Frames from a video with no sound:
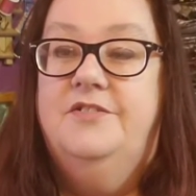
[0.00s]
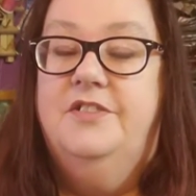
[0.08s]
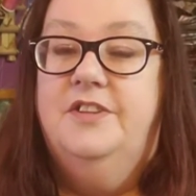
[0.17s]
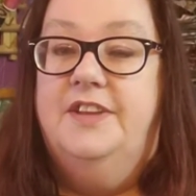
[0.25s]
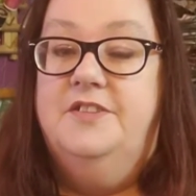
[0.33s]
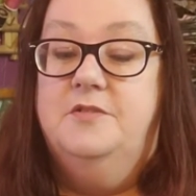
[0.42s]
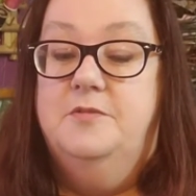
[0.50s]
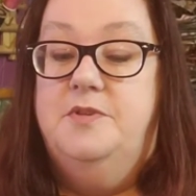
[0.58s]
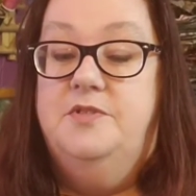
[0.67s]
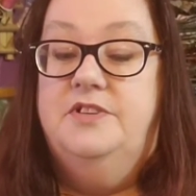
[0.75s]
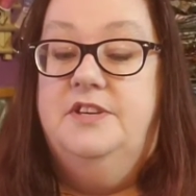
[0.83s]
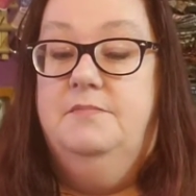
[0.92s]
classical
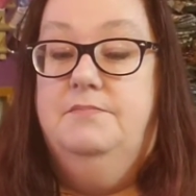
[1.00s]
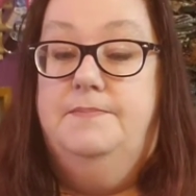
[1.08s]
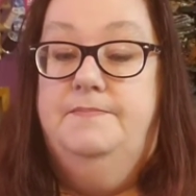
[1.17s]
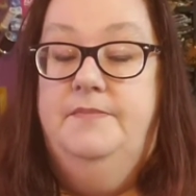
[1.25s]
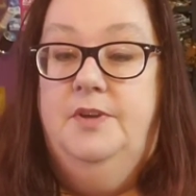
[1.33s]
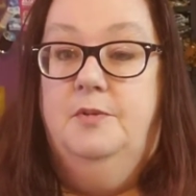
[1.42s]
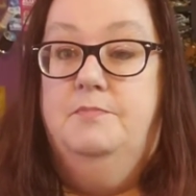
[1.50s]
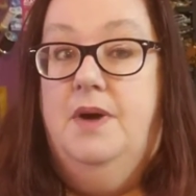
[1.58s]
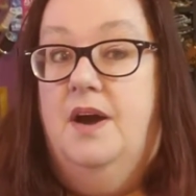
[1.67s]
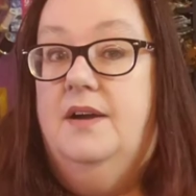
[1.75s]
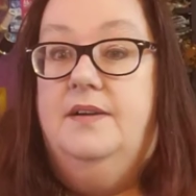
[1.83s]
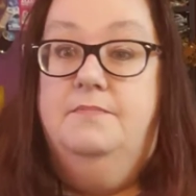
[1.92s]
music, you know,
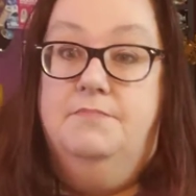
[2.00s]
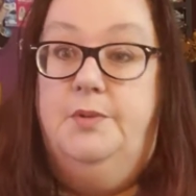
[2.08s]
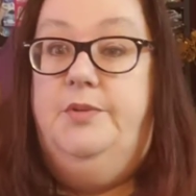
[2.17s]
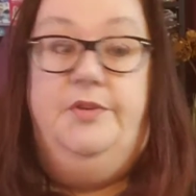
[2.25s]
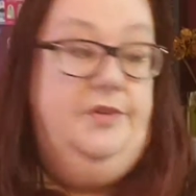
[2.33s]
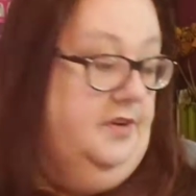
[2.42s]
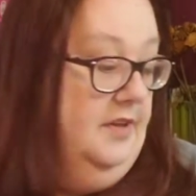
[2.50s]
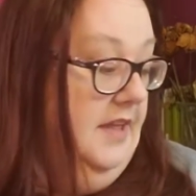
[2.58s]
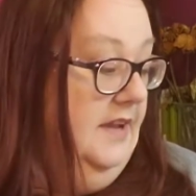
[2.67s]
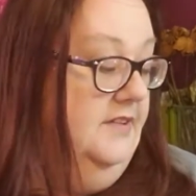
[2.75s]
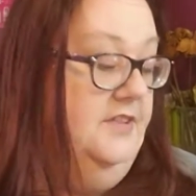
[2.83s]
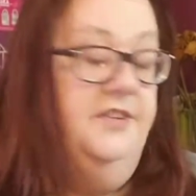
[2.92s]
Bach and Mozart and all
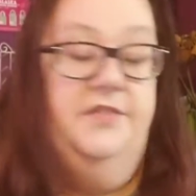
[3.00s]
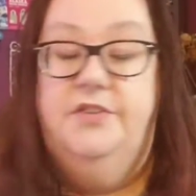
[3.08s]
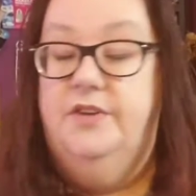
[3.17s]
that kind of stuff.